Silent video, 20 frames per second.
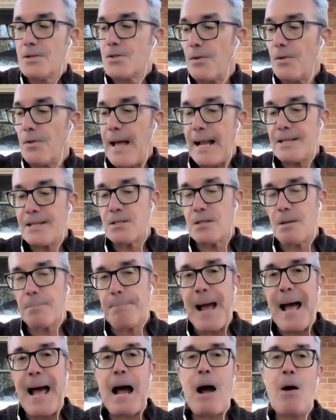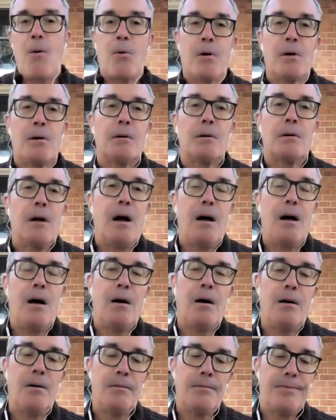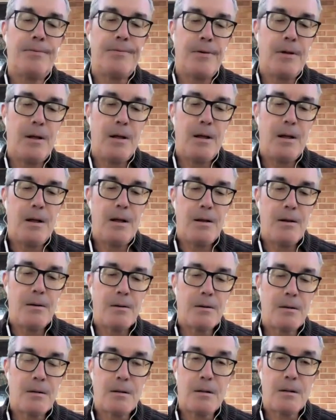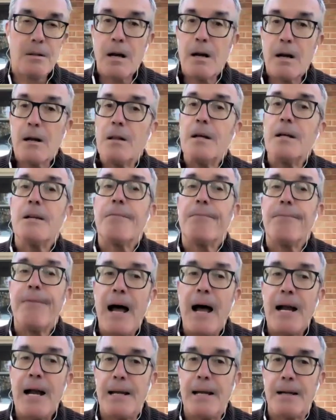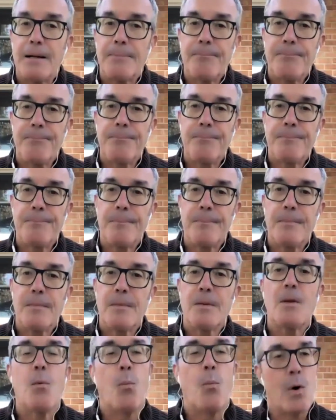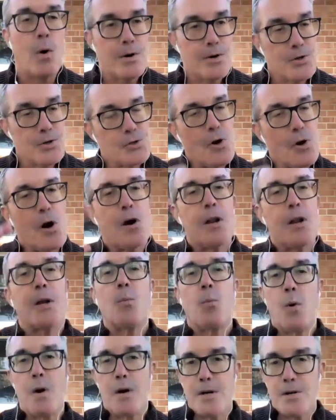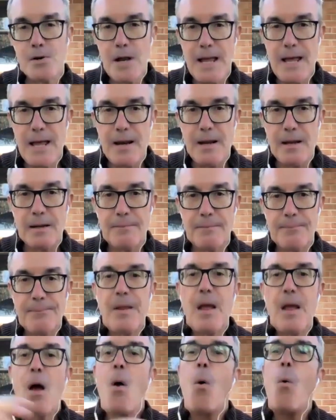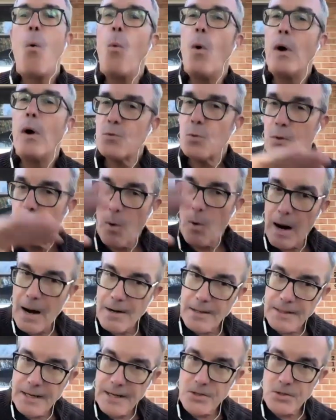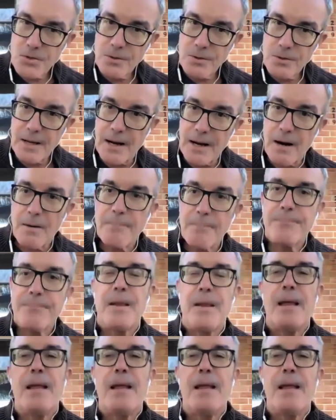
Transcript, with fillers: So that's the power of clearly defining where you're starting, where you're heading, what's required to get you there.